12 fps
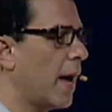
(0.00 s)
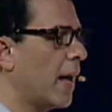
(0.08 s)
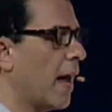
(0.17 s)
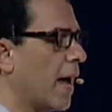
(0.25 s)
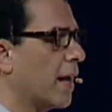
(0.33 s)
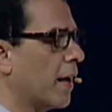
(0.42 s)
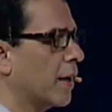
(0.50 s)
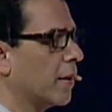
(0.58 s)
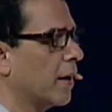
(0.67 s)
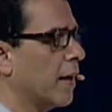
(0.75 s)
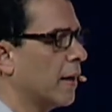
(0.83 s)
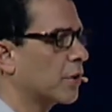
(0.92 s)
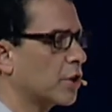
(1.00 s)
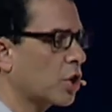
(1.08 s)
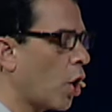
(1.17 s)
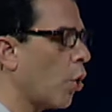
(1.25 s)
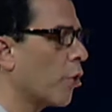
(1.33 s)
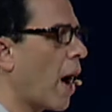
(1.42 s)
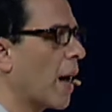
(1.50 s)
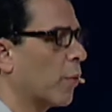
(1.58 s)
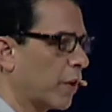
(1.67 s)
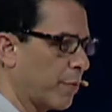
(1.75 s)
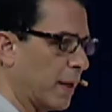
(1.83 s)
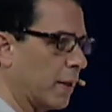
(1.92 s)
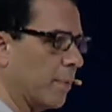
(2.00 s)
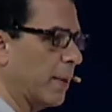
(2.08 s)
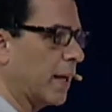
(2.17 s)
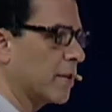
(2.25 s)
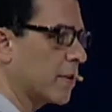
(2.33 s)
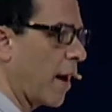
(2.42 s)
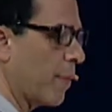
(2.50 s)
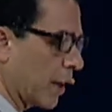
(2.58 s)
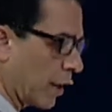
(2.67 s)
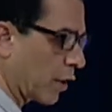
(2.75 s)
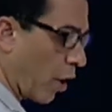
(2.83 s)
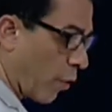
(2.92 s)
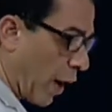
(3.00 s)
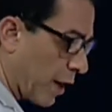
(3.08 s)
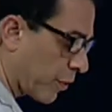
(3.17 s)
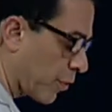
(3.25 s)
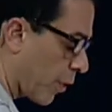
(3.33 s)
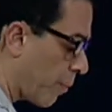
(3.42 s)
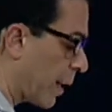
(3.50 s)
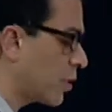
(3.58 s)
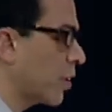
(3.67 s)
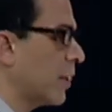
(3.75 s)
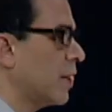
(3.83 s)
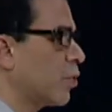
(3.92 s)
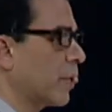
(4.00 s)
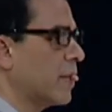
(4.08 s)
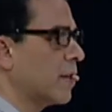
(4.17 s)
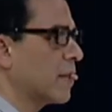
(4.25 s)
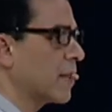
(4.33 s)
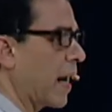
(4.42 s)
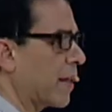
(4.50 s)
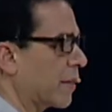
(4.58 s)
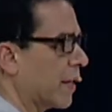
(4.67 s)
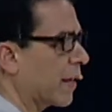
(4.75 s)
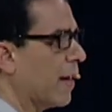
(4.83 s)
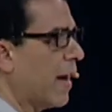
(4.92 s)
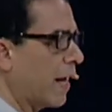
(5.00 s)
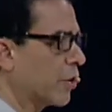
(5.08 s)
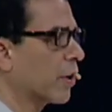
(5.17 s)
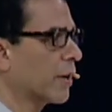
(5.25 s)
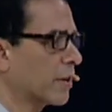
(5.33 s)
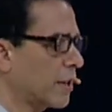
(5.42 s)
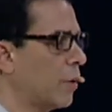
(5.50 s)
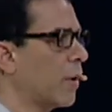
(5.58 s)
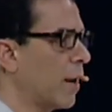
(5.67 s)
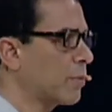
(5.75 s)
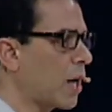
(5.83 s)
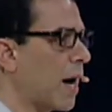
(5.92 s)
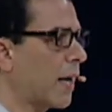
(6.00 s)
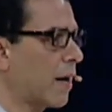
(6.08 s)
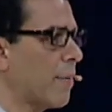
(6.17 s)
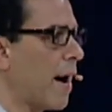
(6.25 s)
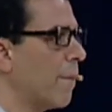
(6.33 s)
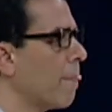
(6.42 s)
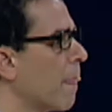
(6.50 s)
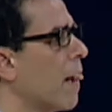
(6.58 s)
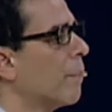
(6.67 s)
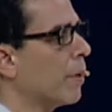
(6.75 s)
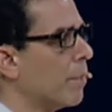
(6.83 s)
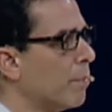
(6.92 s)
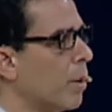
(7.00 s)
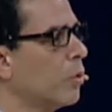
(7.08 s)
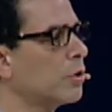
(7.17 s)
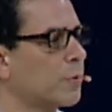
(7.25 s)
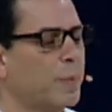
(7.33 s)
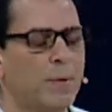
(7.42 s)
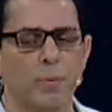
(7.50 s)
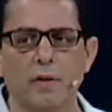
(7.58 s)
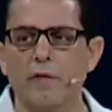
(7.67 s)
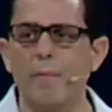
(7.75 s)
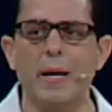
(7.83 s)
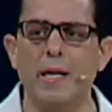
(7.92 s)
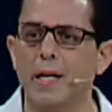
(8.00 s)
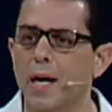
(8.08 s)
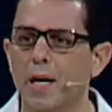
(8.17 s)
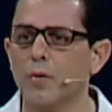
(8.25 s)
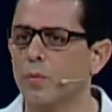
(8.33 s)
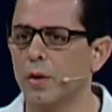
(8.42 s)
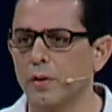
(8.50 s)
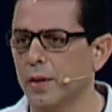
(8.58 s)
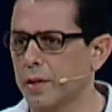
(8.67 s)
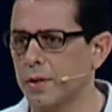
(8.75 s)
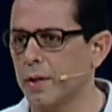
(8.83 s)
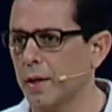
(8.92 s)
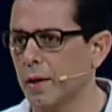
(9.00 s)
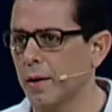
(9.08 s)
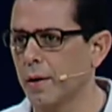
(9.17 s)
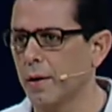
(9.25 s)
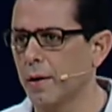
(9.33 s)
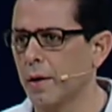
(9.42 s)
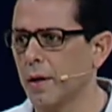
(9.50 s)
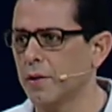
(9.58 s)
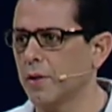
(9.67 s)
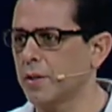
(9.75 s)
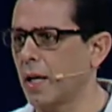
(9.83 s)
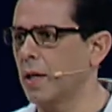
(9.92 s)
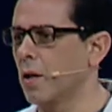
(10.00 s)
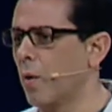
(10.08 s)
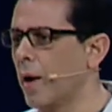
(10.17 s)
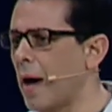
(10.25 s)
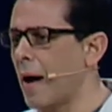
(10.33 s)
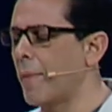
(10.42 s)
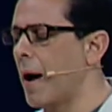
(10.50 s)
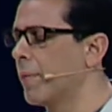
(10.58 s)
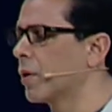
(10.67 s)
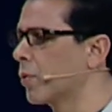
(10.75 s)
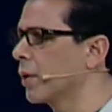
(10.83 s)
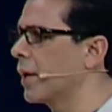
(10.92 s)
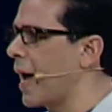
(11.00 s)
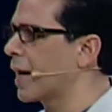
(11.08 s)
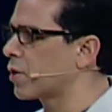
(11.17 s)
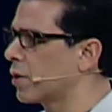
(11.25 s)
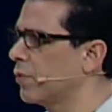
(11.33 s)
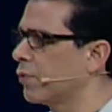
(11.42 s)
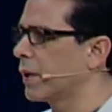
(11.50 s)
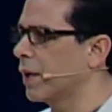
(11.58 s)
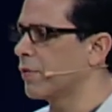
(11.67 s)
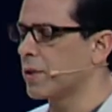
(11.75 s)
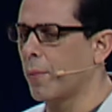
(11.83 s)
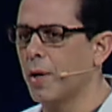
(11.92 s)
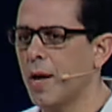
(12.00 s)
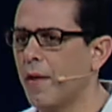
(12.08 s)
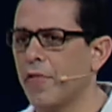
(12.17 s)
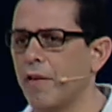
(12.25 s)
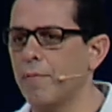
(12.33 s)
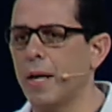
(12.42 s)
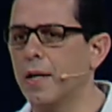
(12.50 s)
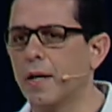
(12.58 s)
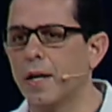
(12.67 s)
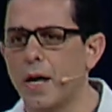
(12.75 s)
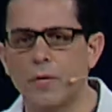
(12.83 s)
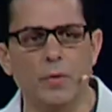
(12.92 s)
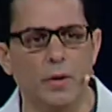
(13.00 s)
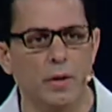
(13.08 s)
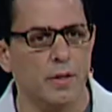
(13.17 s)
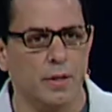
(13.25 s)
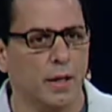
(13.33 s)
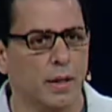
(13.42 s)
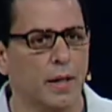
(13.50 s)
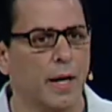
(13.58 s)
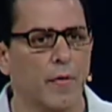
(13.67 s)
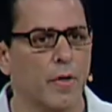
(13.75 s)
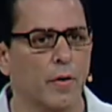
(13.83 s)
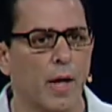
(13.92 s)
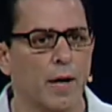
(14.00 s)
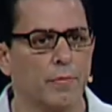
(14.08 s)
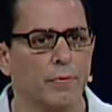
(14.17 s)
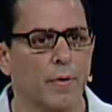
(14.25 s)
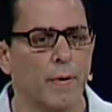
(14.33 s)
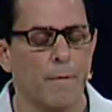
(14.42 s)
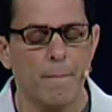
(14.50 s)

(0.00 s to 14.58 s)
And, and, and just hold on with me because I'm going to go right through a bunch of these reasons that I think, and you're going to see what I'm talking about. But most people have made it unrealistic to say, you know what, I'm, I'm going to really actually forgive someone. They've made it an unrealistic thing in their life.